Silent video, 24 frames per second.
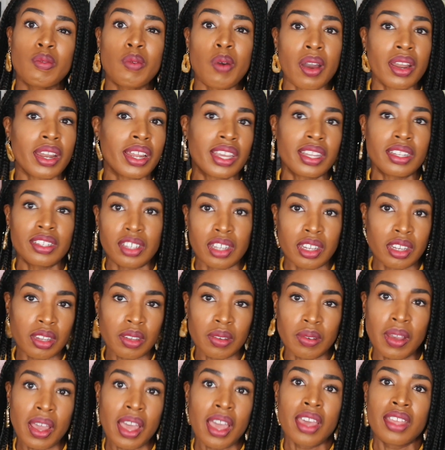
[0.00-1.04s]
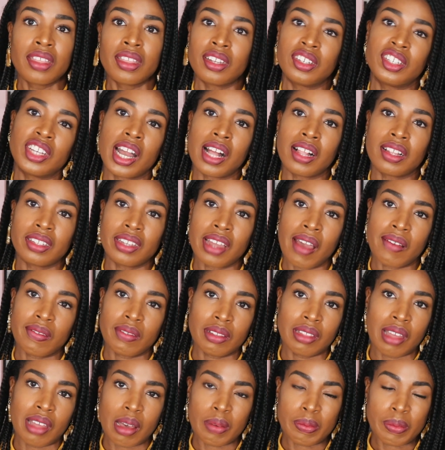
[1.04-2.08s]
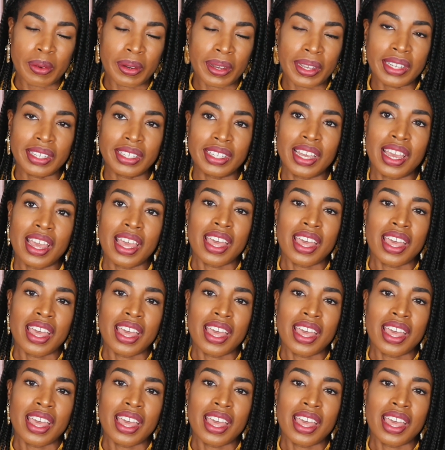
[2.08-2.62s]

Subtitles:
want to continue the challenge after that point.